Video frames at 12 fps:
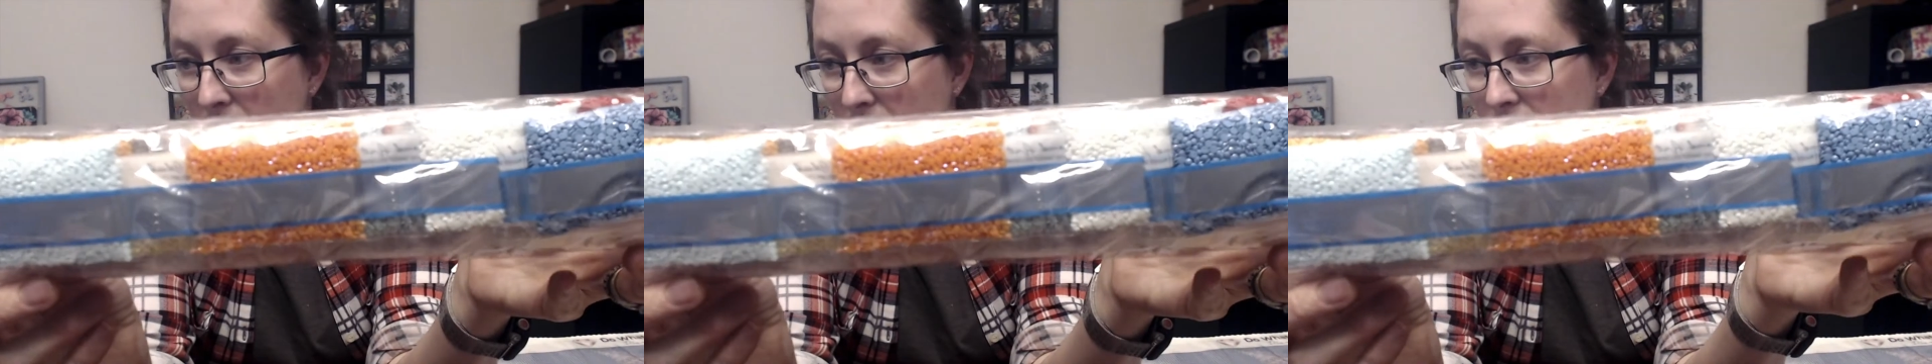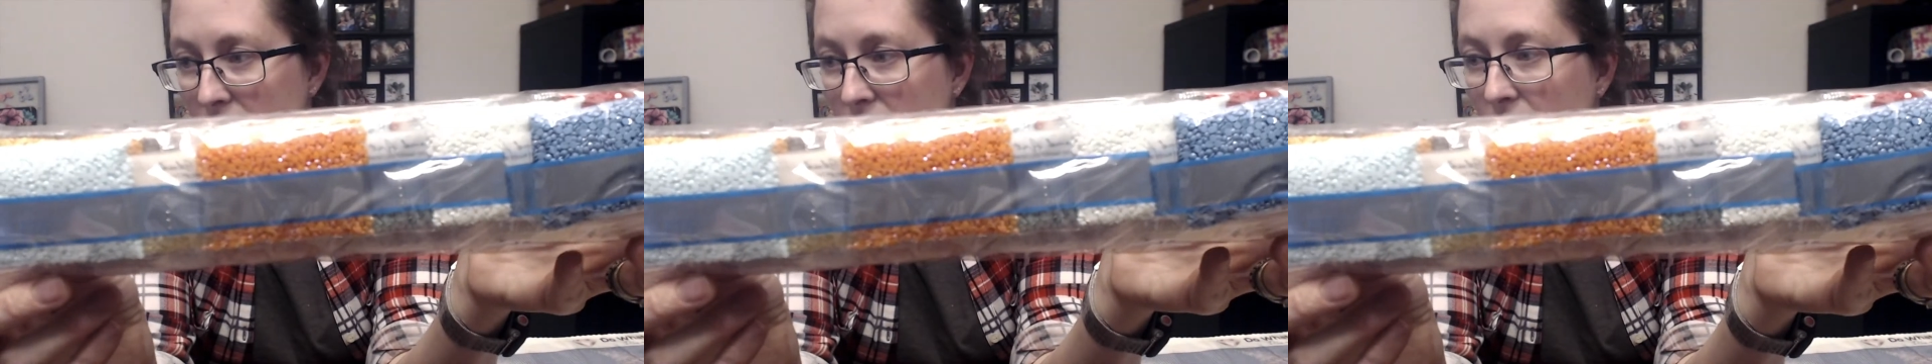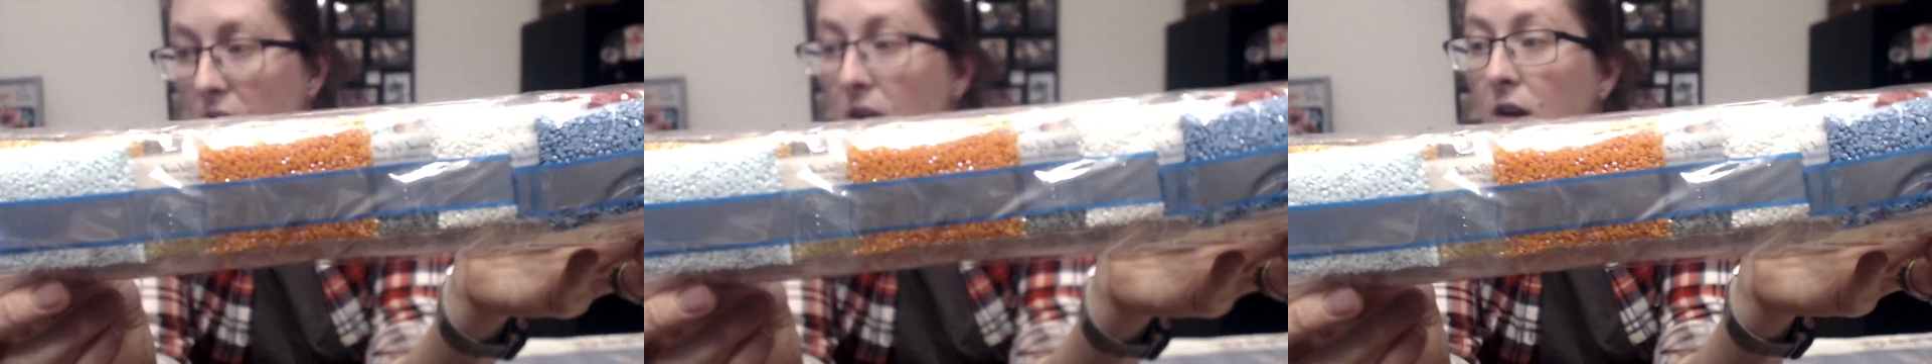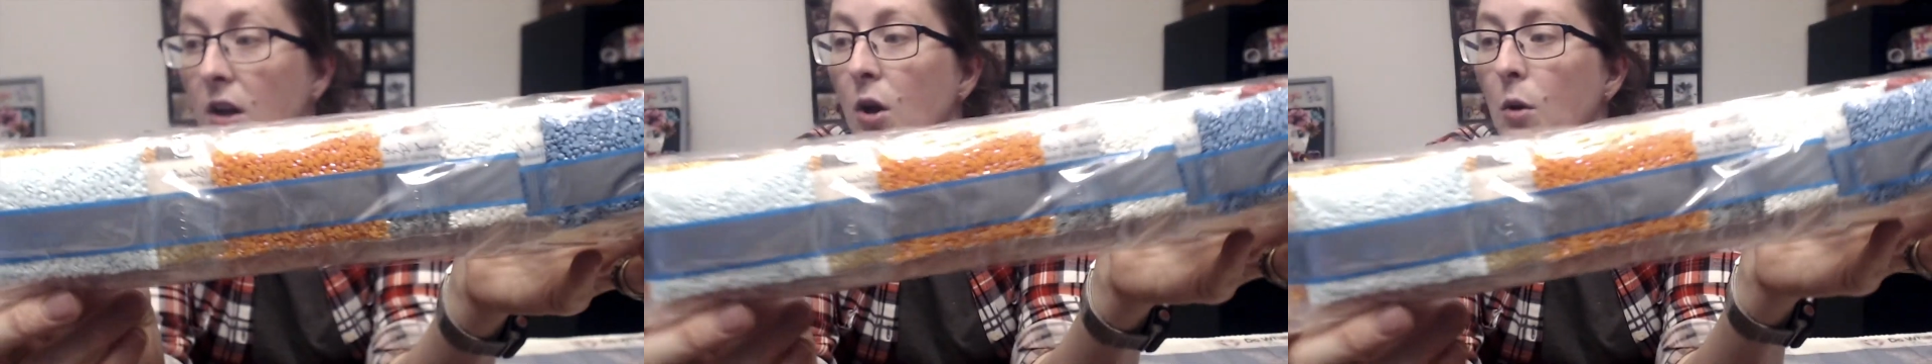in there.
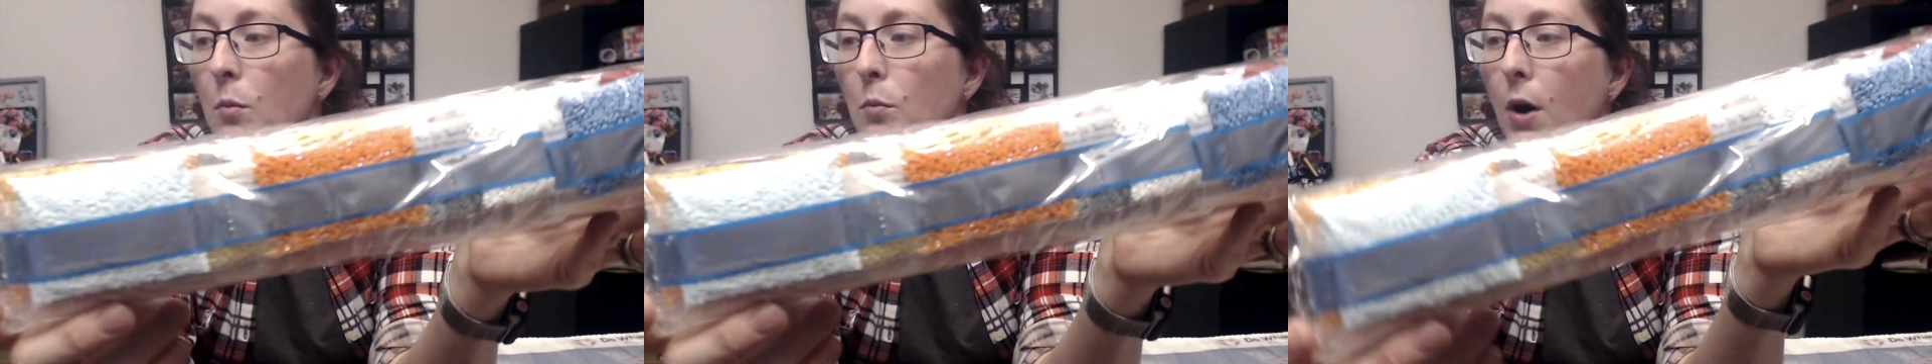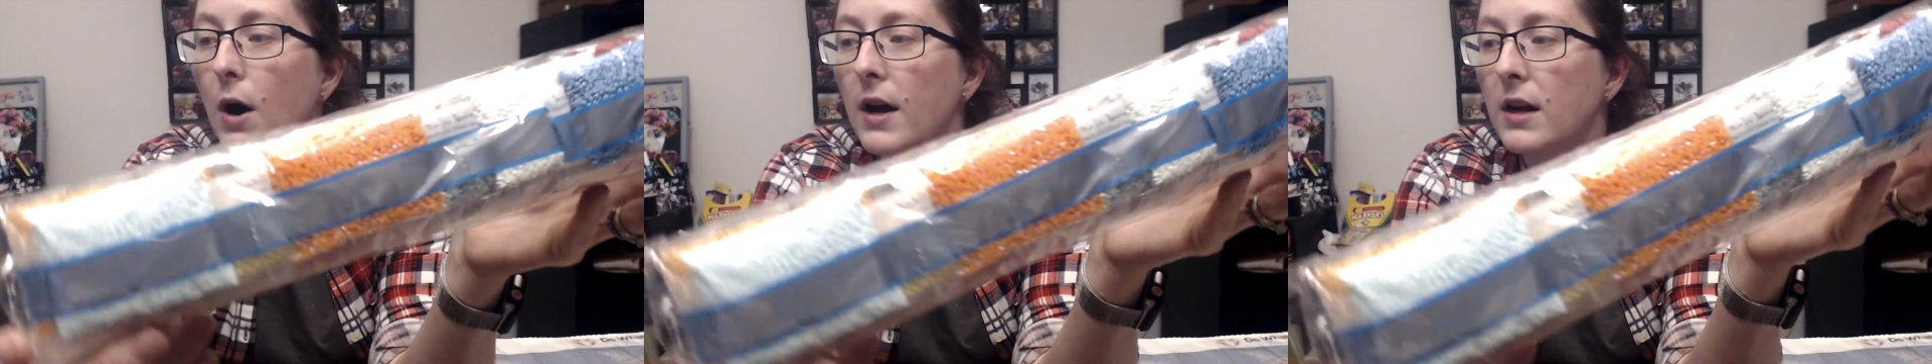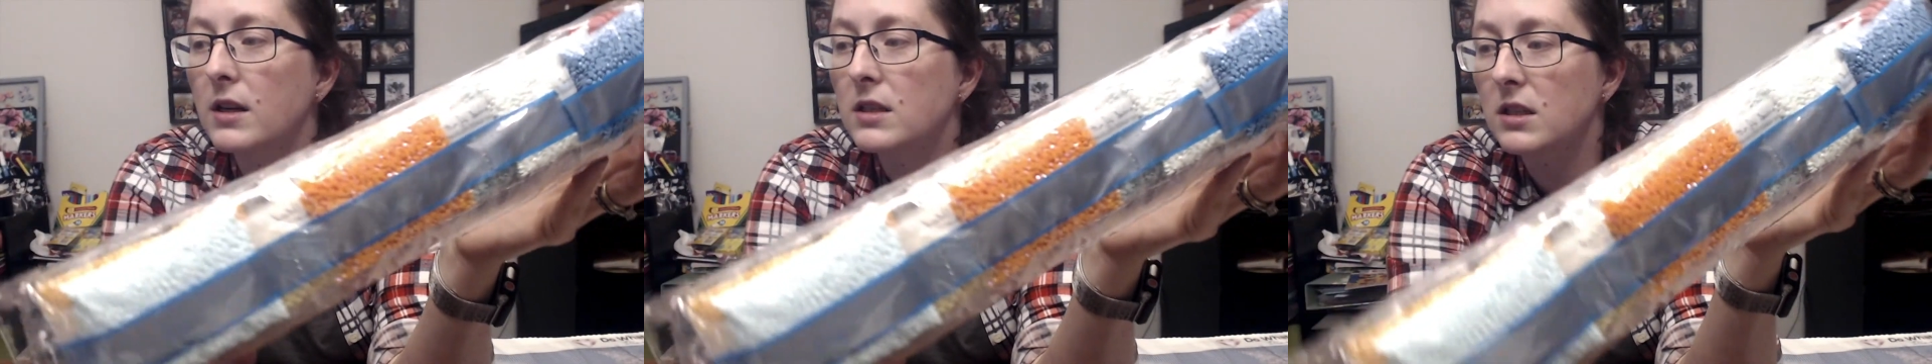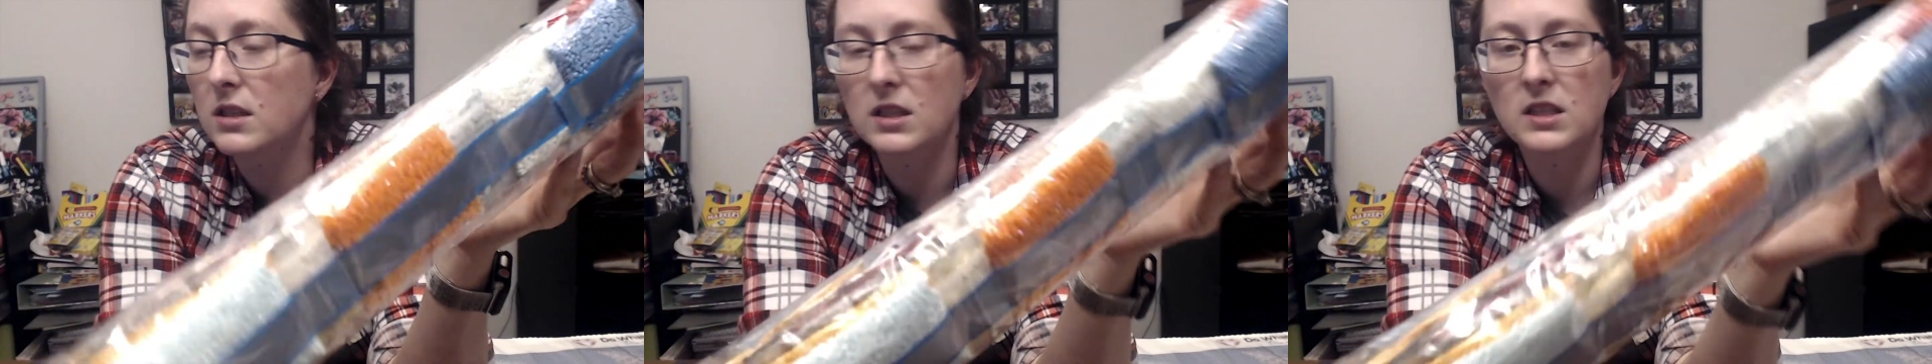but
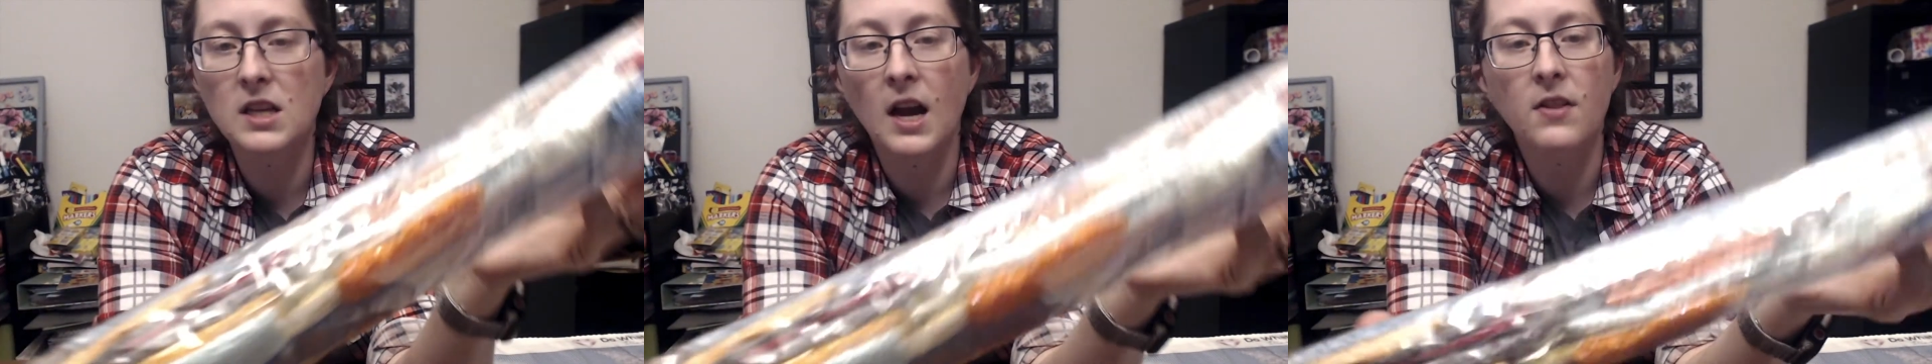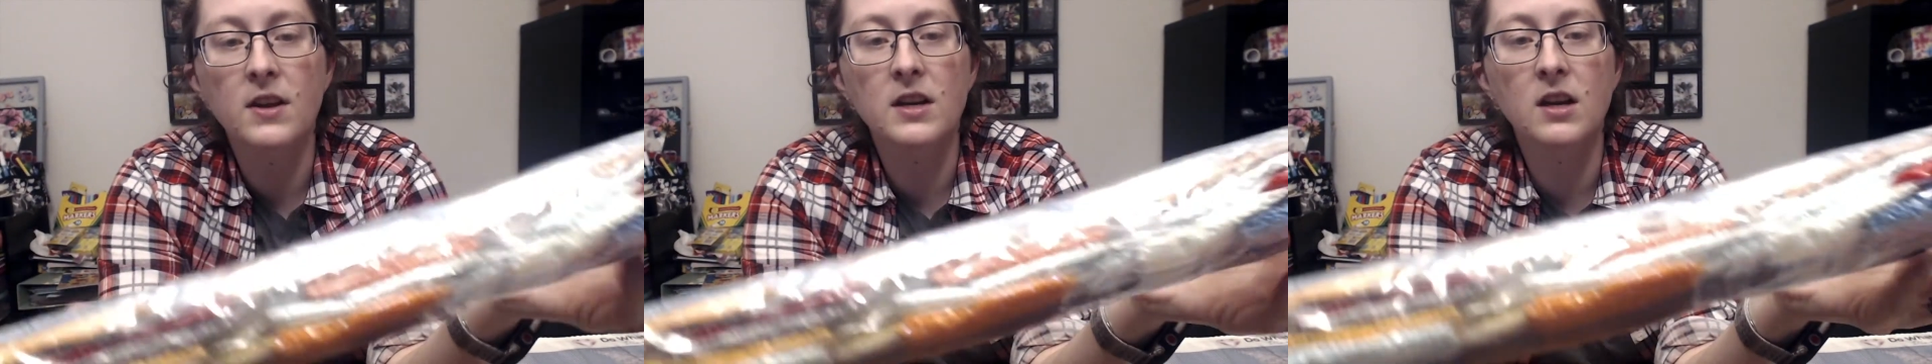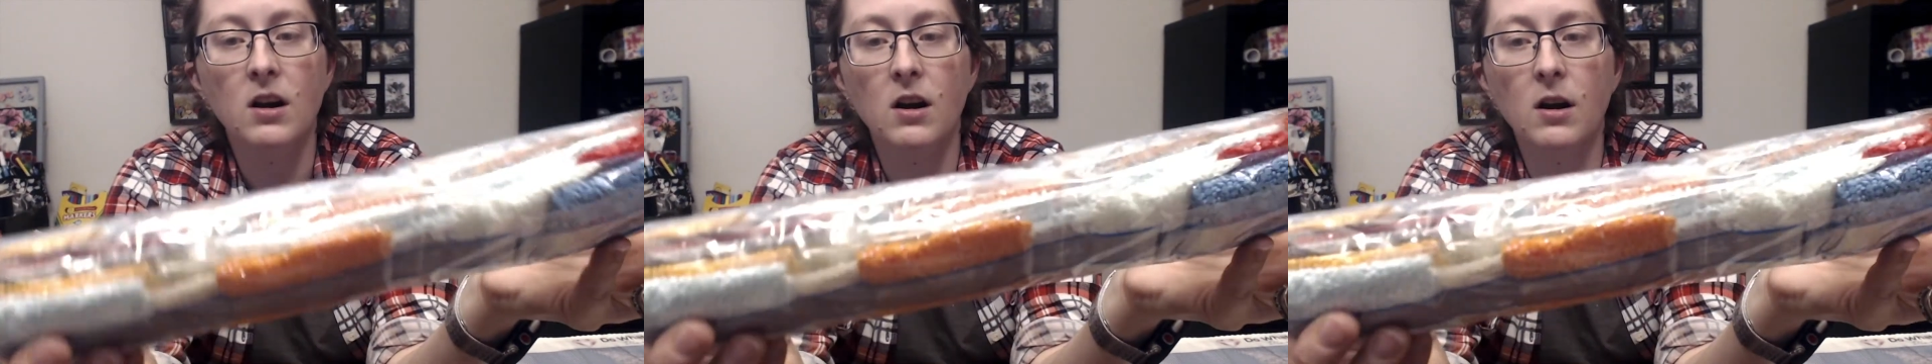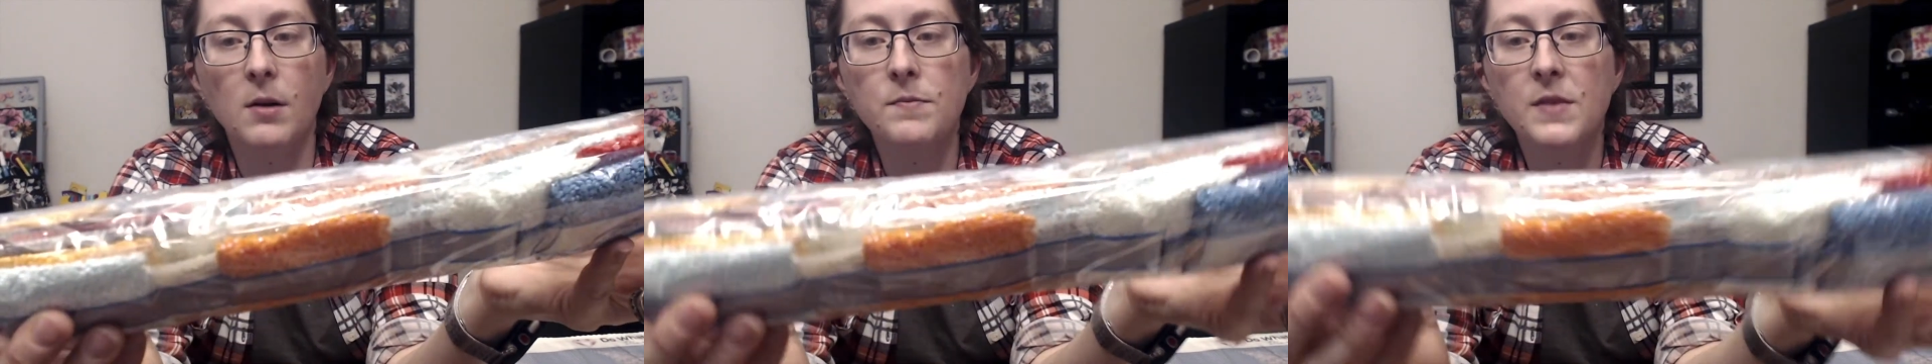this is how they
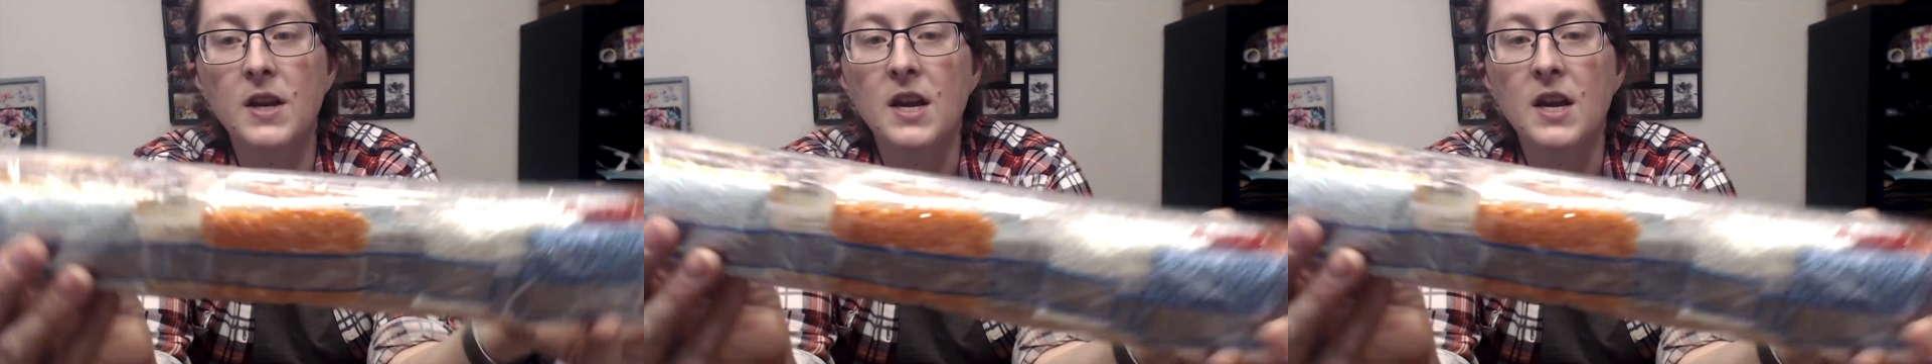come,